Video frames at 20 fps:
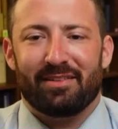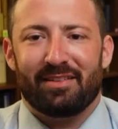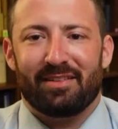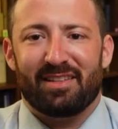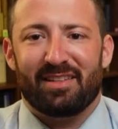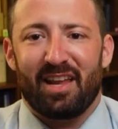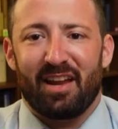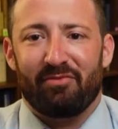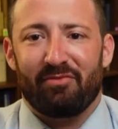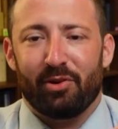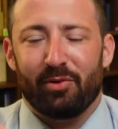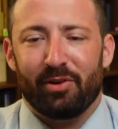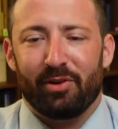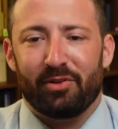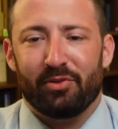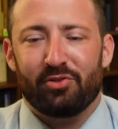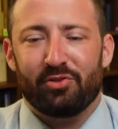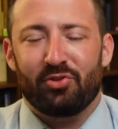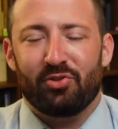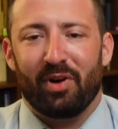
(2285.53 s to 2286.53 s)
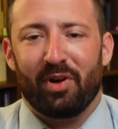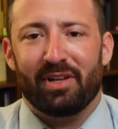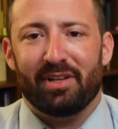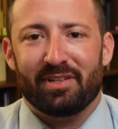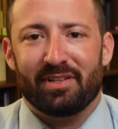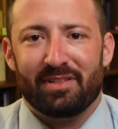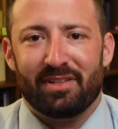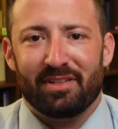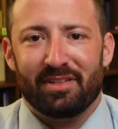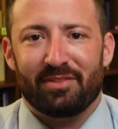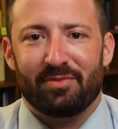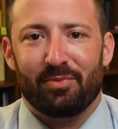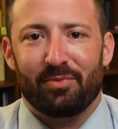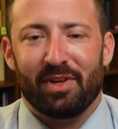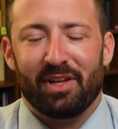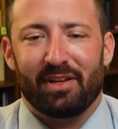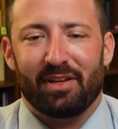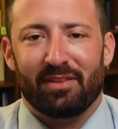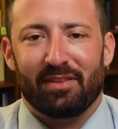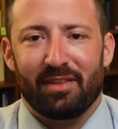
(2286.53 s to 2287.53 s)
to everyone who joined us this
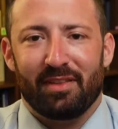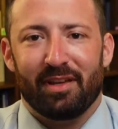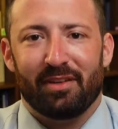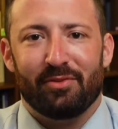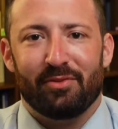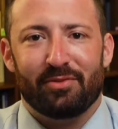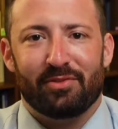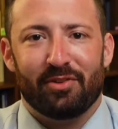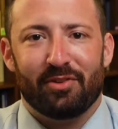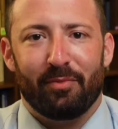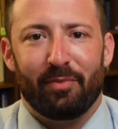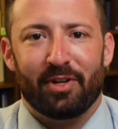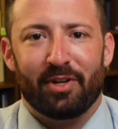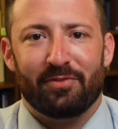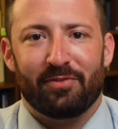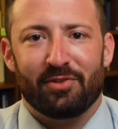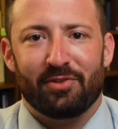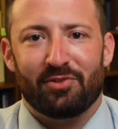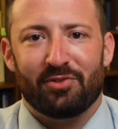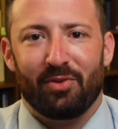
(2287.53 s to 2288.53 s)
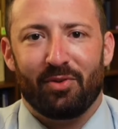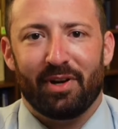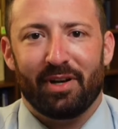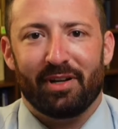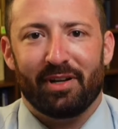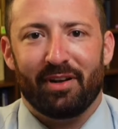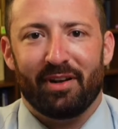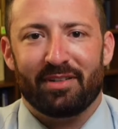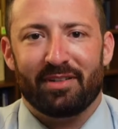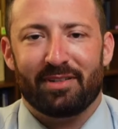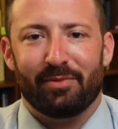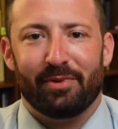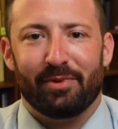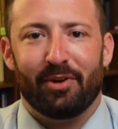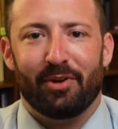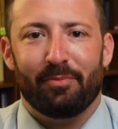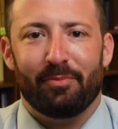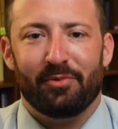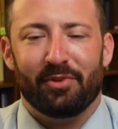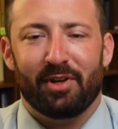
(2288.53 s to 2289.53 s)
week, thank you so much for joining us, and we
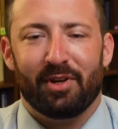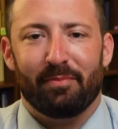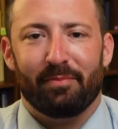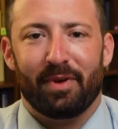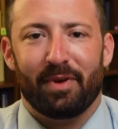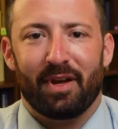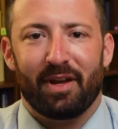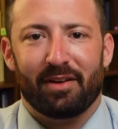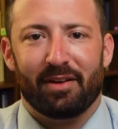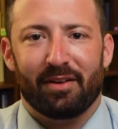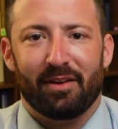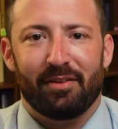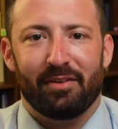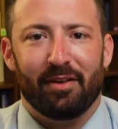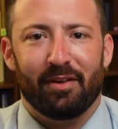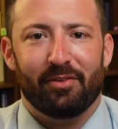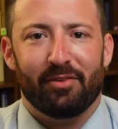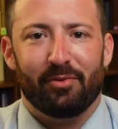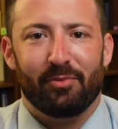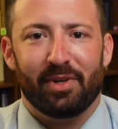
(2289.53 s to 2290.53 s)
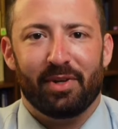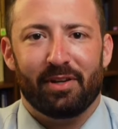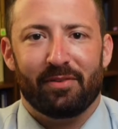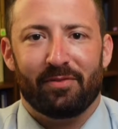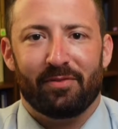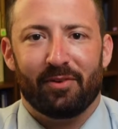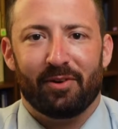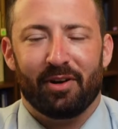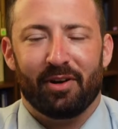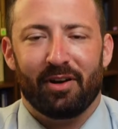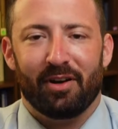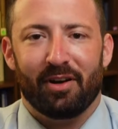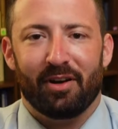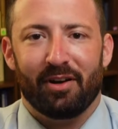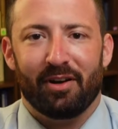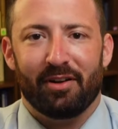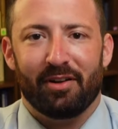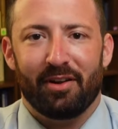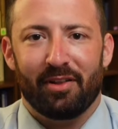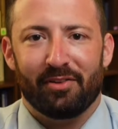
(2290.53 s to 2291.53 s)
hope you come back another week for
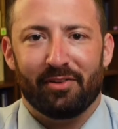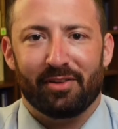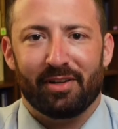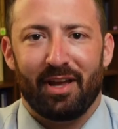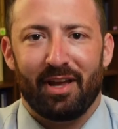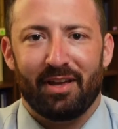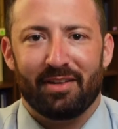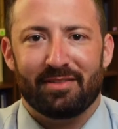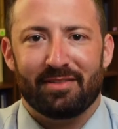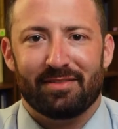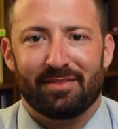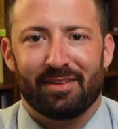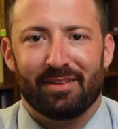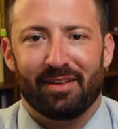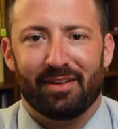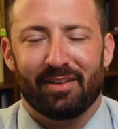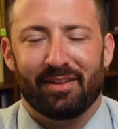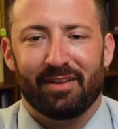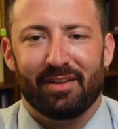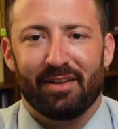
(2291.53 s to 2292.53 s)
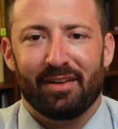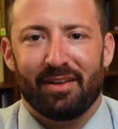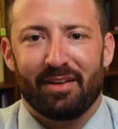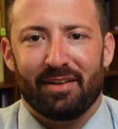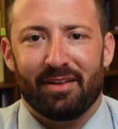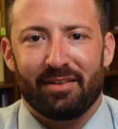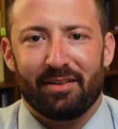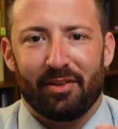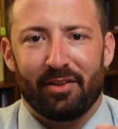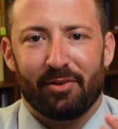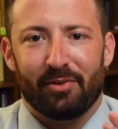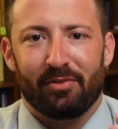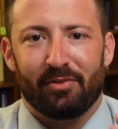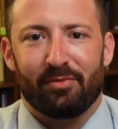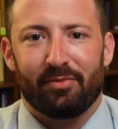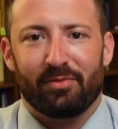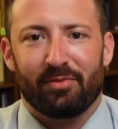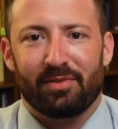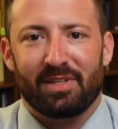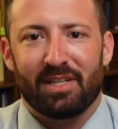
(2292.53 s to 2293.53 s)
another guest,
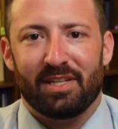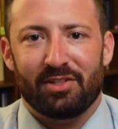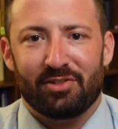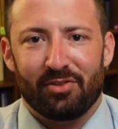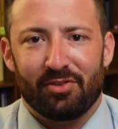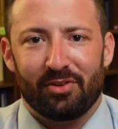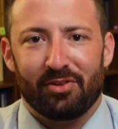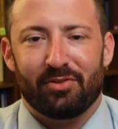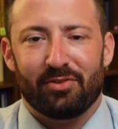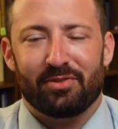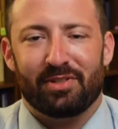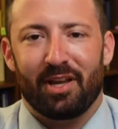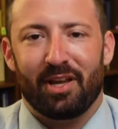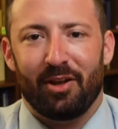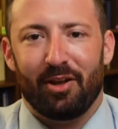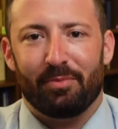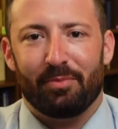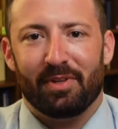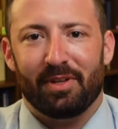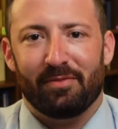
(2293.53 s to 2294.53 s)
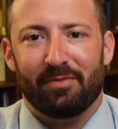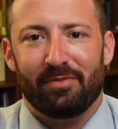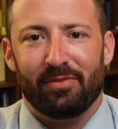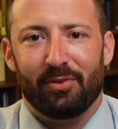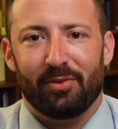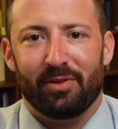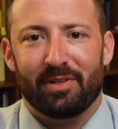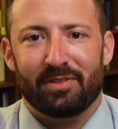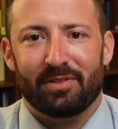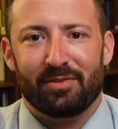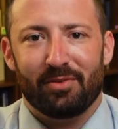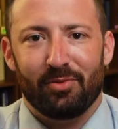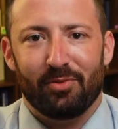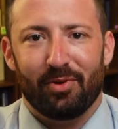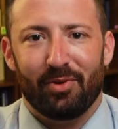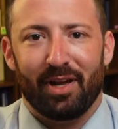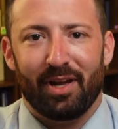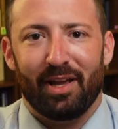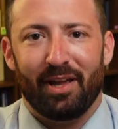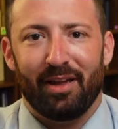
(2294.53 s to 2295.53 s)
another teacher who's helped influence who
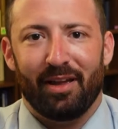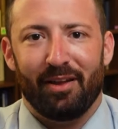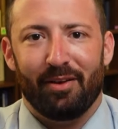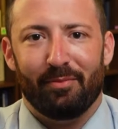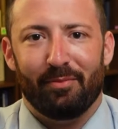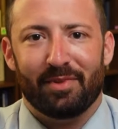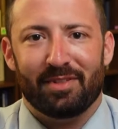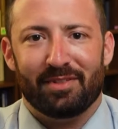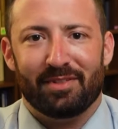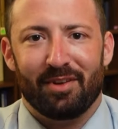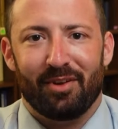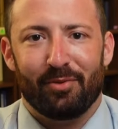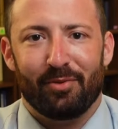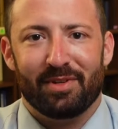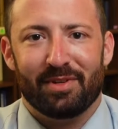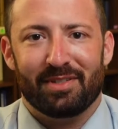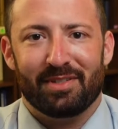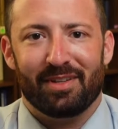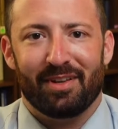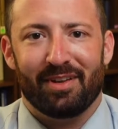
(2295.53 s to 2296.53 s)
I am. It's always